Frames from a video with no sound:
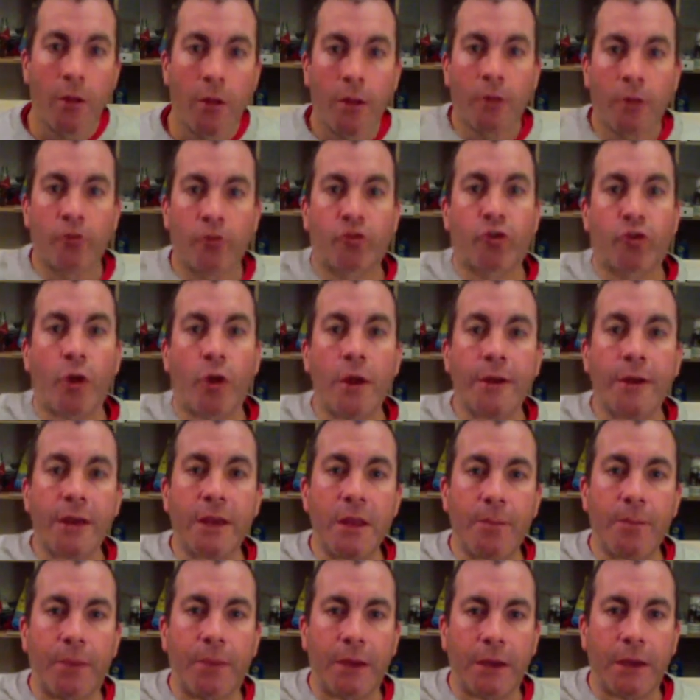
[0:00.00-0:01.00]
Drunken
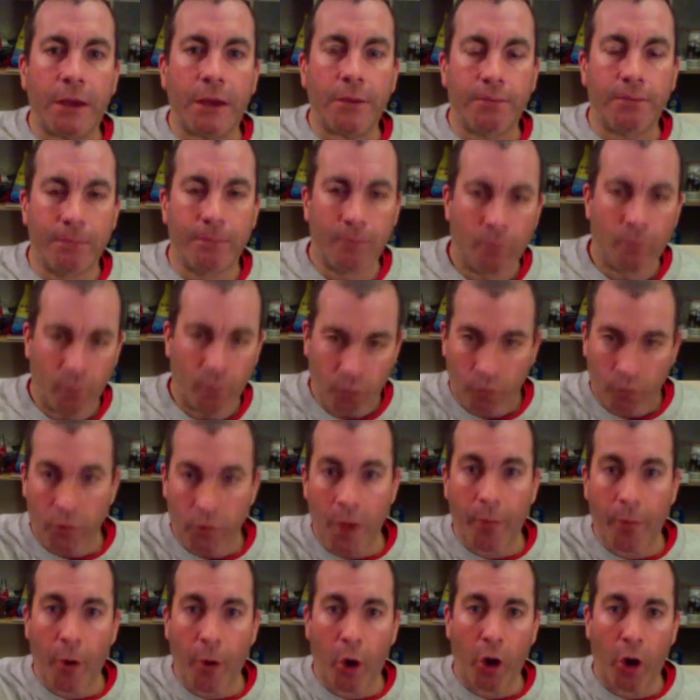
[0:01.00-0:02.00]
Pete
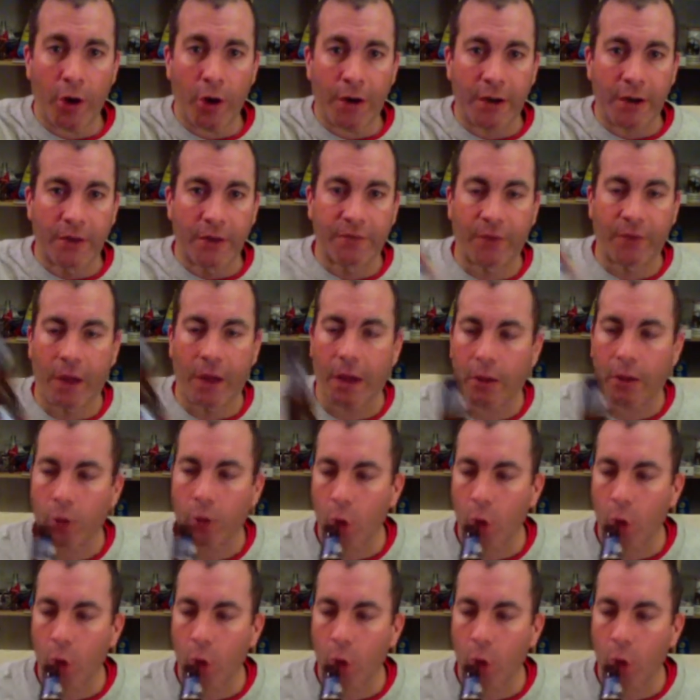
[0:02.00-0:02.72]
reporting five.